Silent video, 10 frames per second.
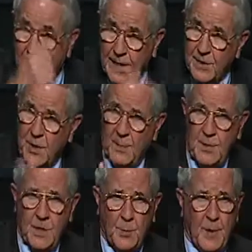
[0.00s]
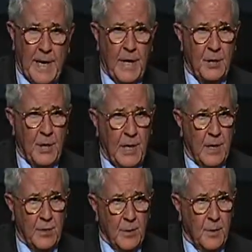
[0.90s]
a heads-up display in
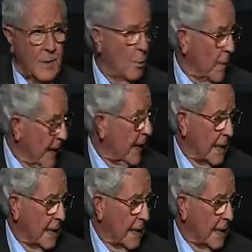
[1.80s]
Challenger that we had